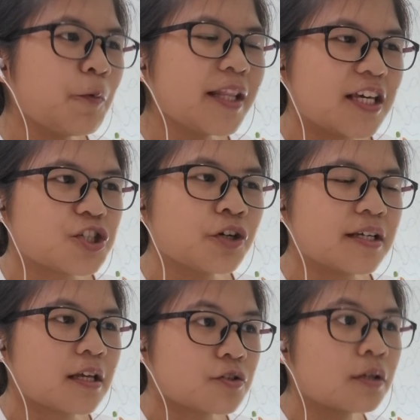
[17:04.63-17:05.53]
what he showed
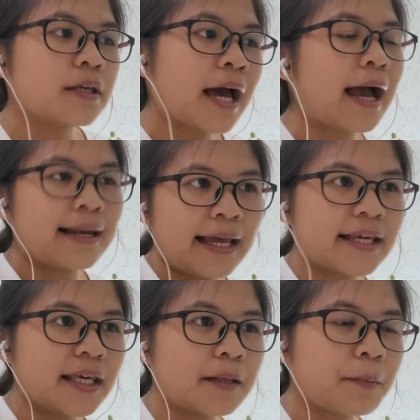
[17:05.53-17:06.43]
is actually, yeah, I
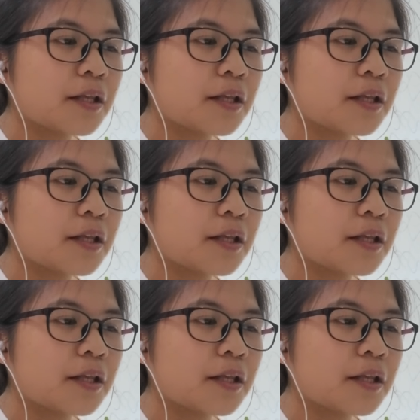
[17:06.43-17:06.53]
like it.